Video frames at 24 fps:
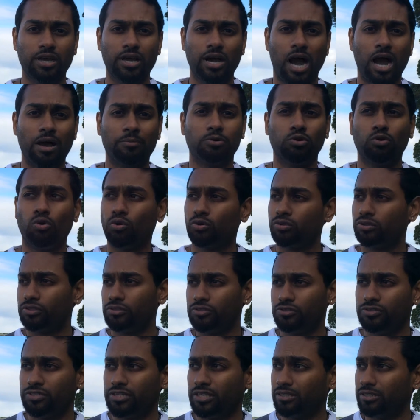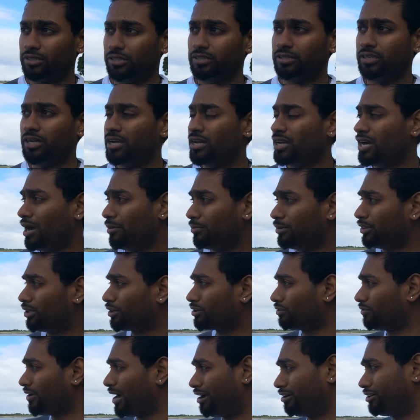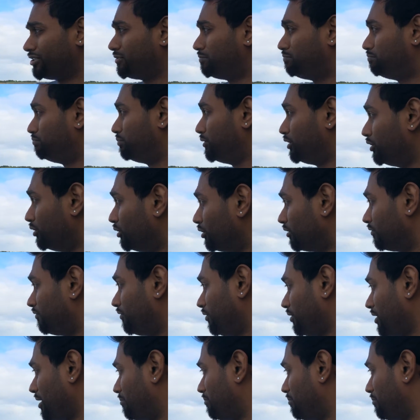I'm in Auckland, New Zealand. I mean, look around, it's beautiful.